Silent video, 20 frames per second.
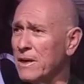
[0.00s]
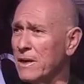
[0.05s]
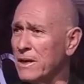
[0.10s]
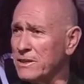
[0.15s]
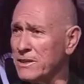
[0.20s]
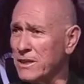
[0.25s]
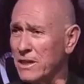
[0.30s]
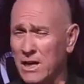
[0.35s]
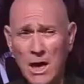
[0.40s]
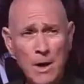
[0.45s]

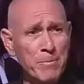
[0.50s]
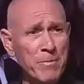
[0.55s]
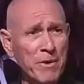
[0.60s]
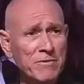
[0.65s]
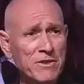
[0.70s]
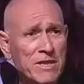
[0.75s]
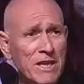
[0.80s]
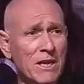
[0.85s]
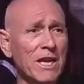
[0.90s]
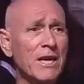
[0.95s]
is the cup
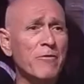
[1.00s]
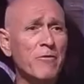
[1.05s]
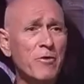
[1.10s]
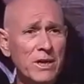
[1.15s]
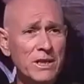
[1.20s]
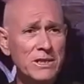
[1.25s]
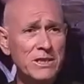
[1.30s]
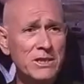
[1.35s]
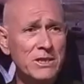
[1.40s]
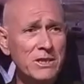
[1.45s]
of
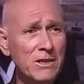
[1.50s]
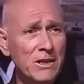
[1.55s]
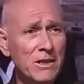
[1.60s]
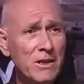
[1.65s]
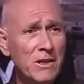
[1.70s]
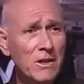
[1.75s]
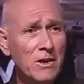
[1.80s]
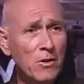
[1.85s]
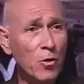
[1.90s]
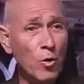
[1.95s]
deliverance
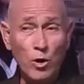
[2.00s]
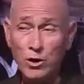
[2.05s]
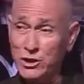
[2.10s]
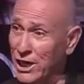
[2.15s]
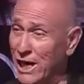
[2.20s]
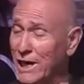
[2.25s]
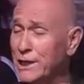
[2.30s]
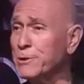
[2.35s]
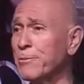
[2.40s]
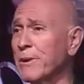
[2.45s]
or
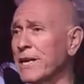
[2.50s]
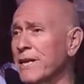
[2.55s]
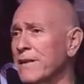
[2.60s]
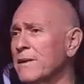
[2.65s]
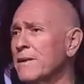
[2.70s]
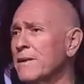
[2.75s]
judgment.